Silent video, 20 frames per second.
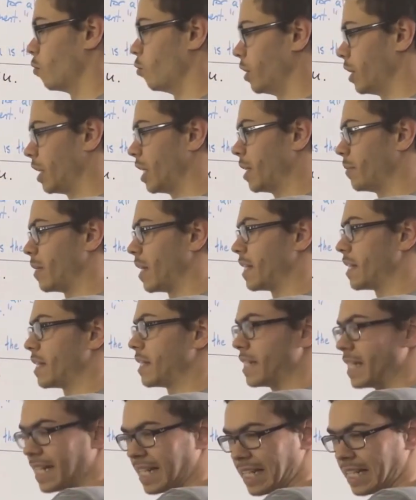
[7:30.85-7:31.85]
we claim that
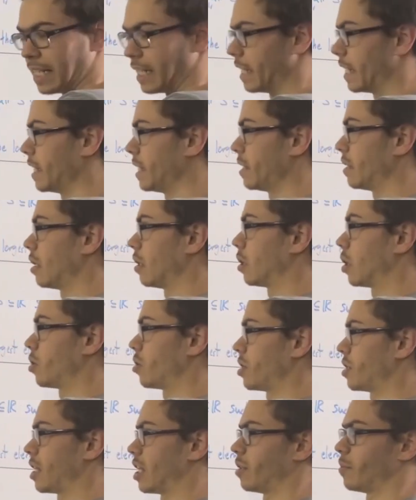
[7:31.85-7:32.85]
T is the
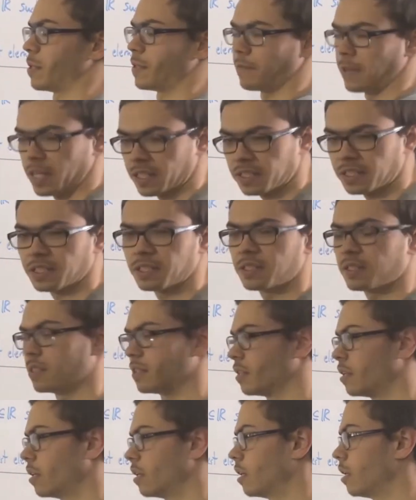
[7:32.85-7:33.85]
largest element of S.
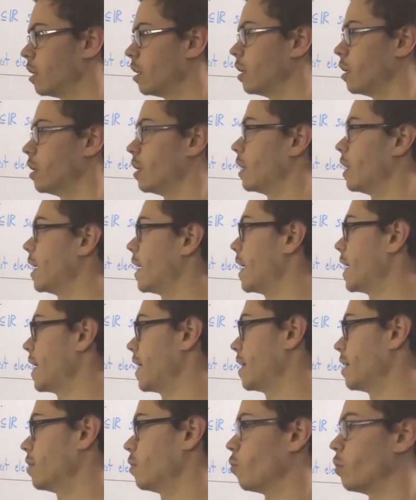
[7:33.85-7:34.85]

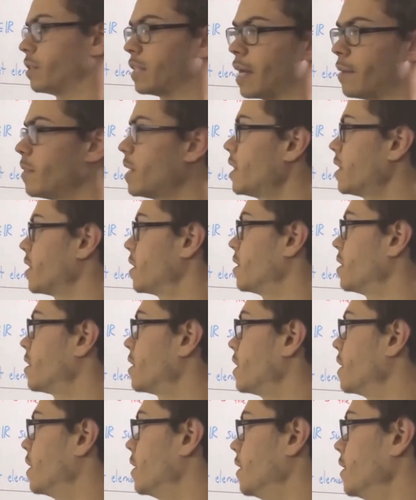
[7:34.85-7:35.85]
And what that means
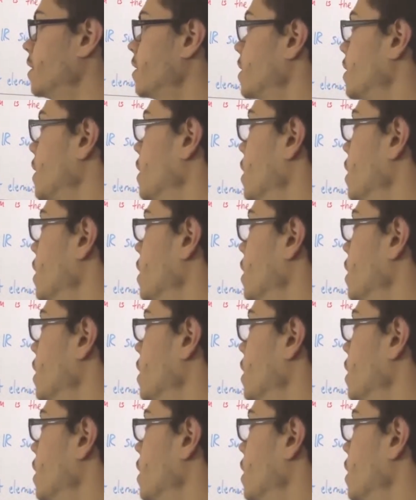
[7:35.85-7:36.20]
is,